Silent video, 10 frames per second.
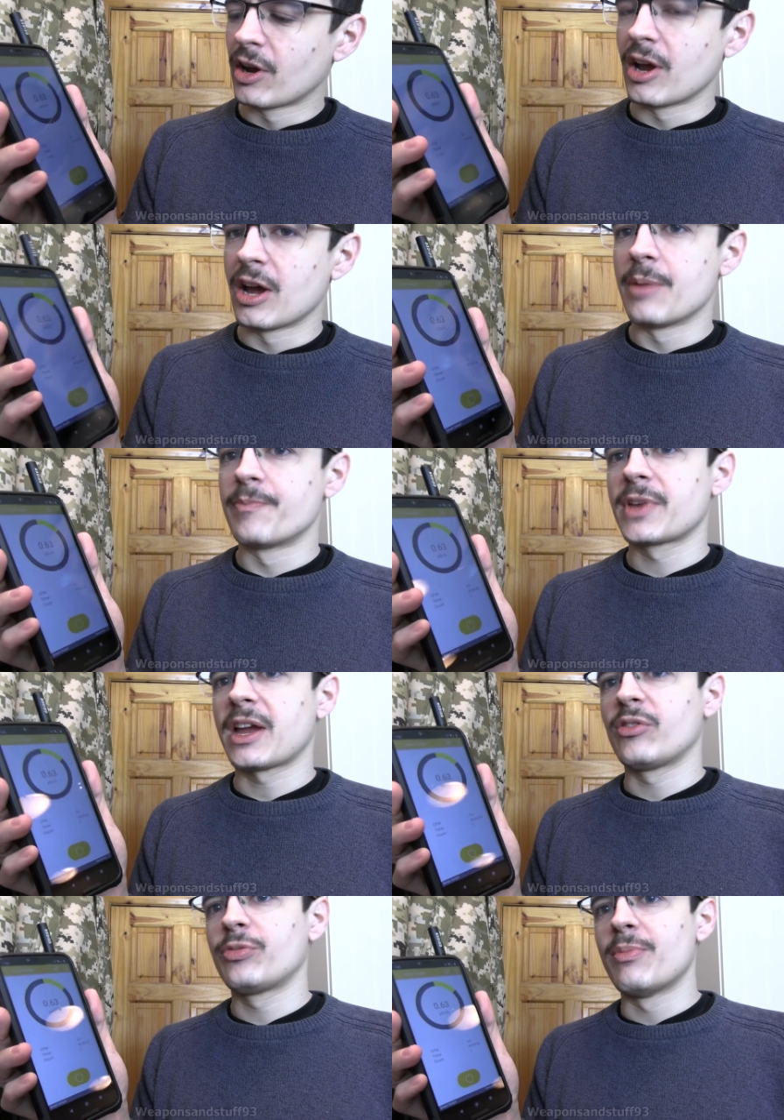Um,
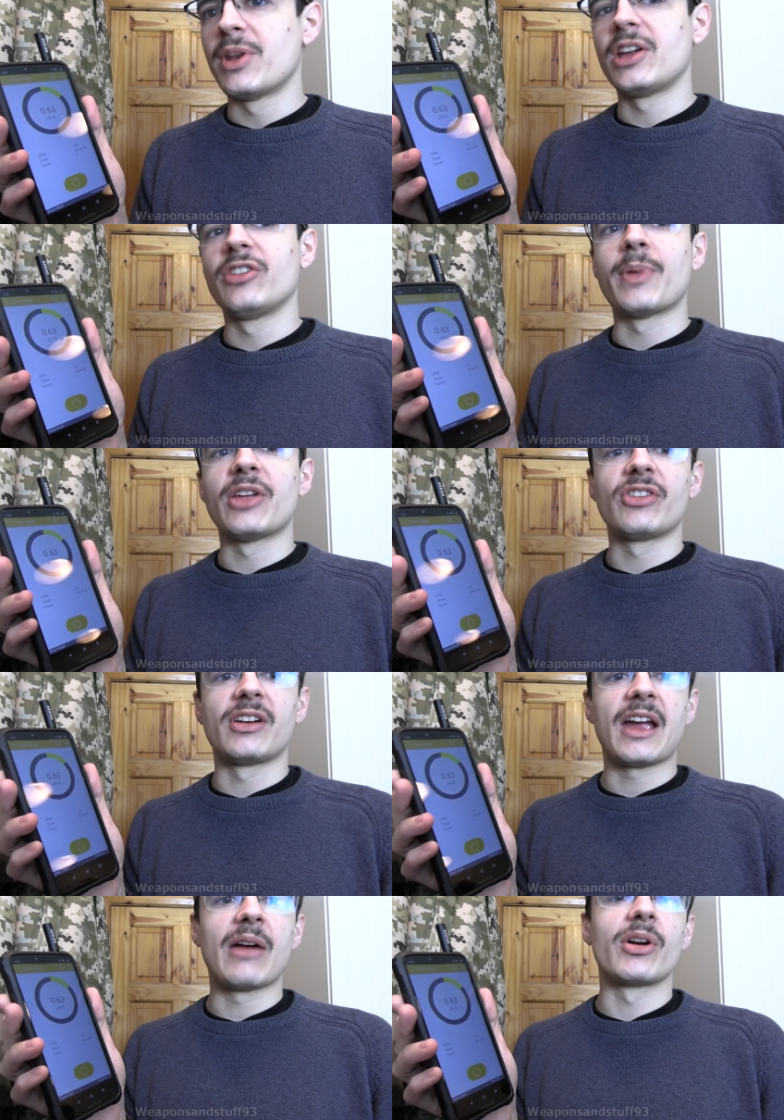counts per minute is
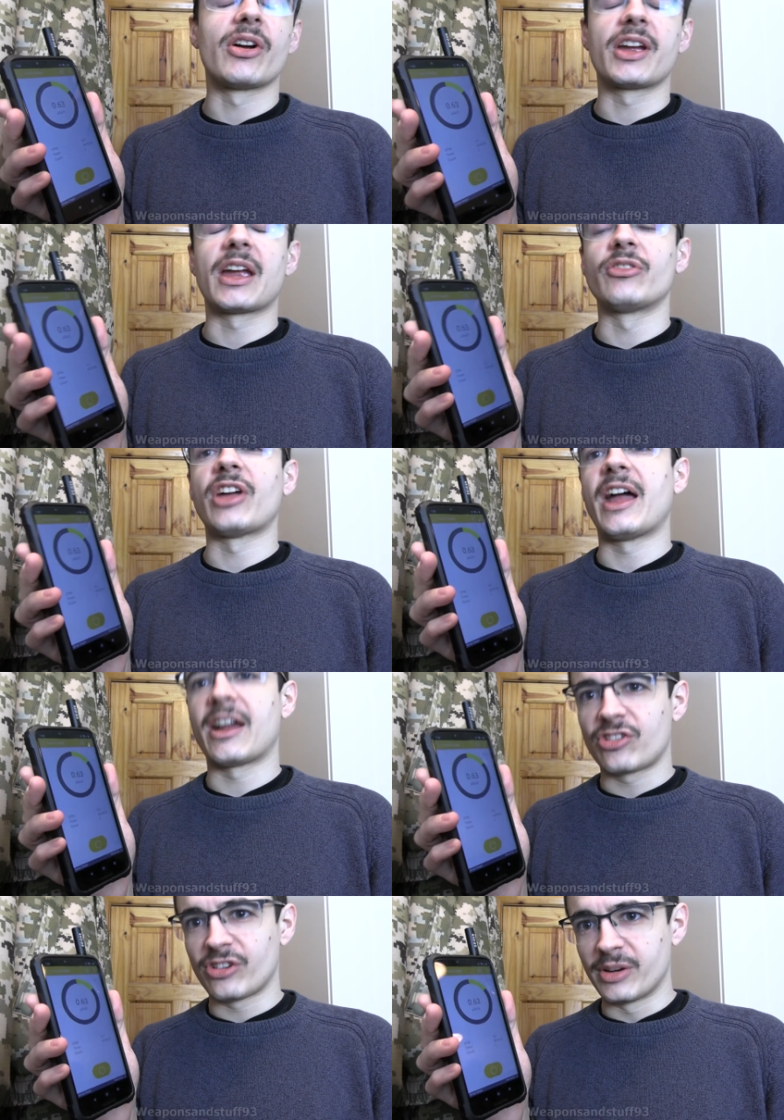basically how a Geiger counter
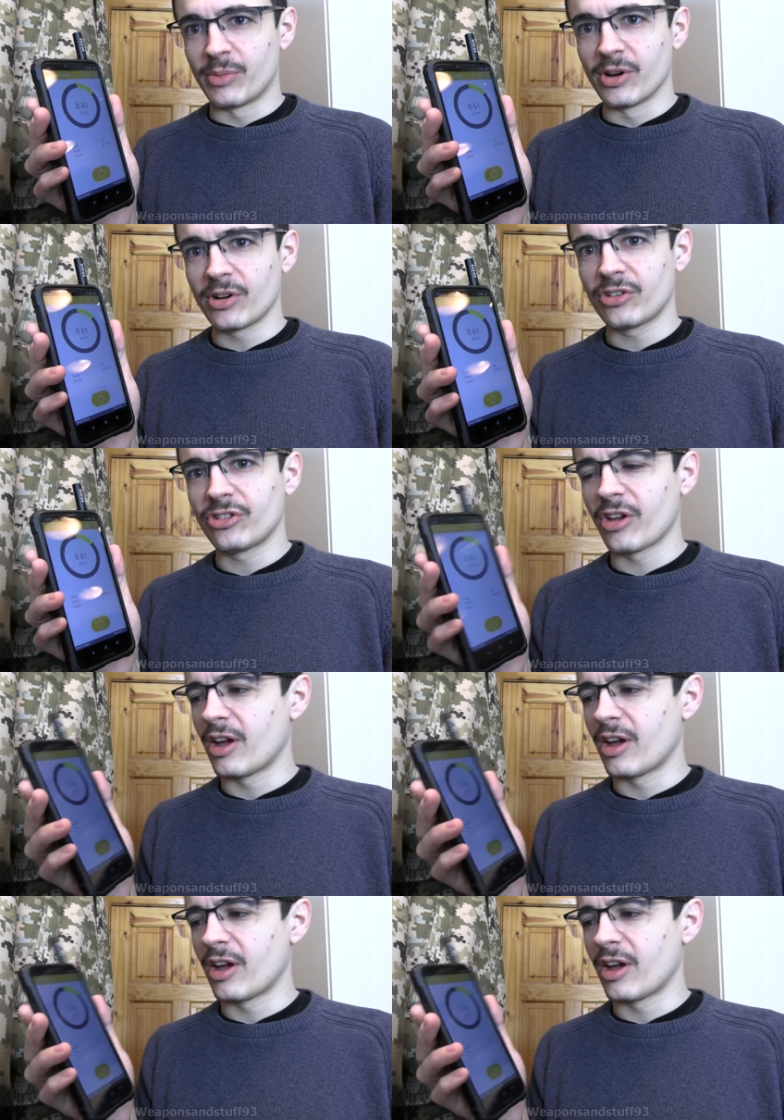actually works.